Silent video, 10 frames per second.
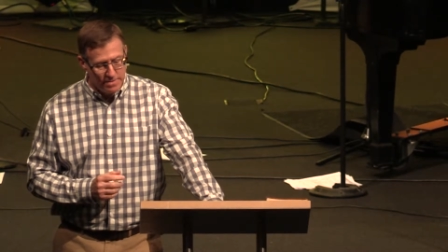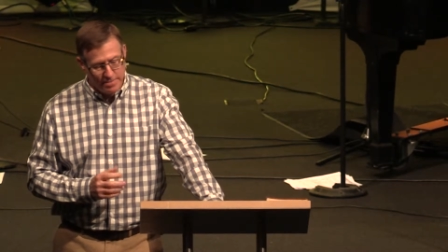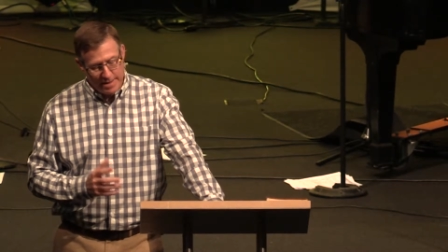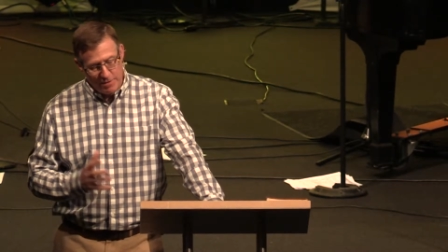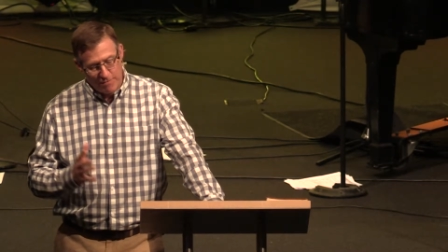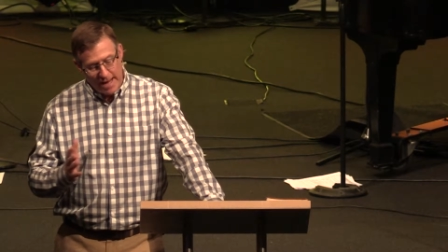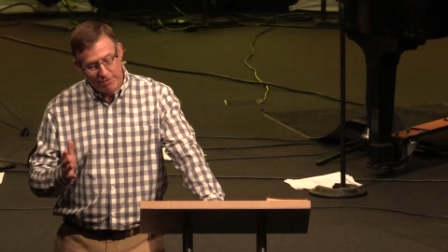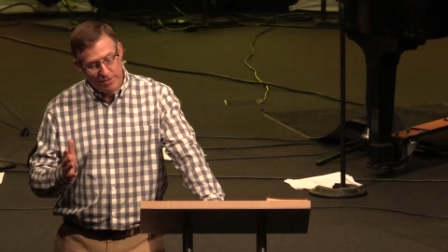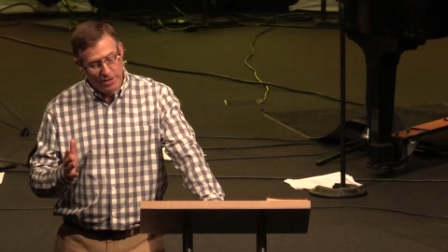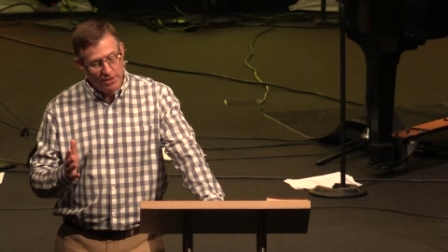Maybe rather
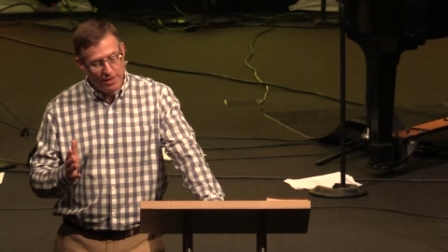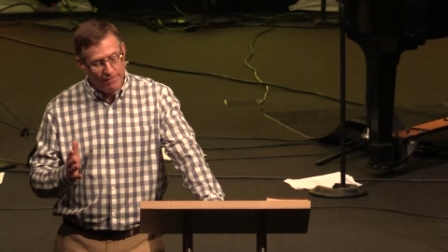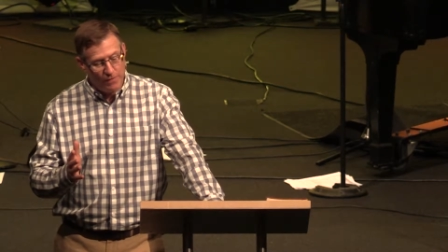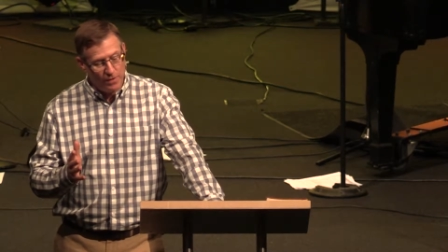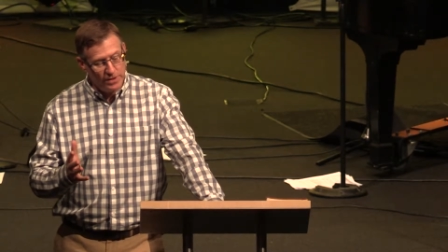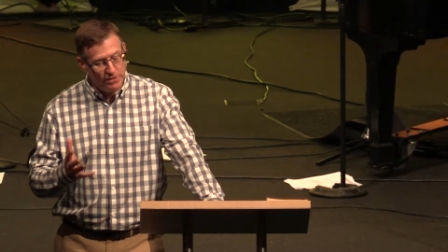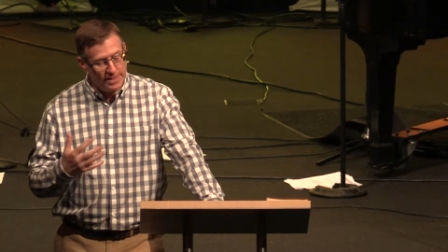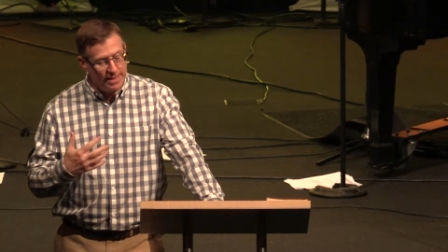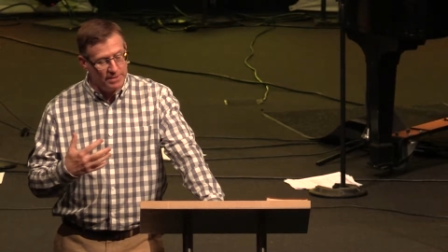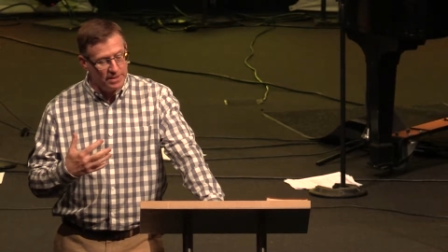than looking forward, you're
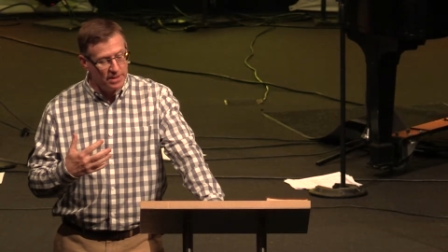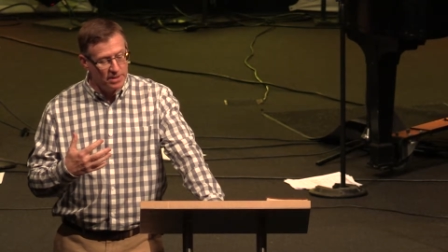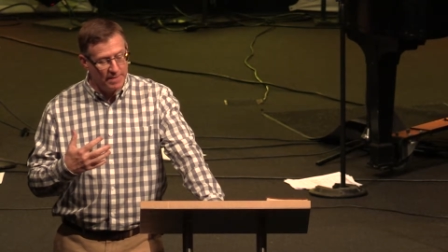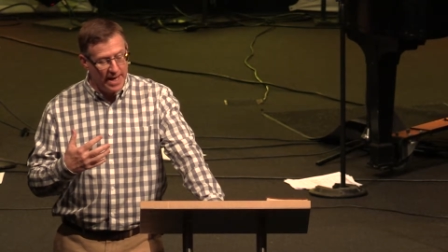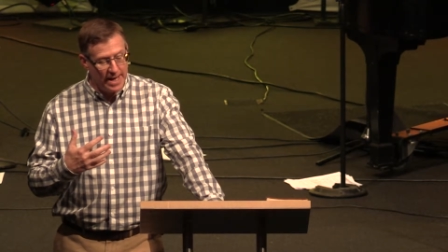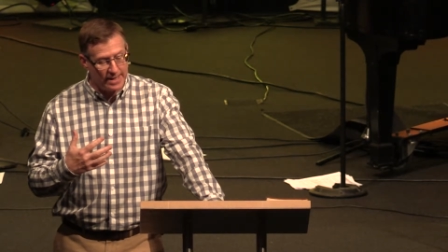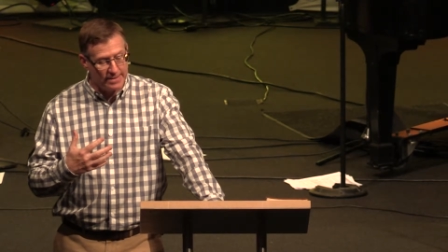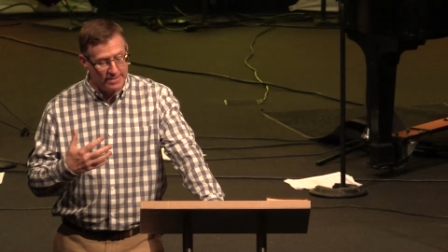tempted to look back.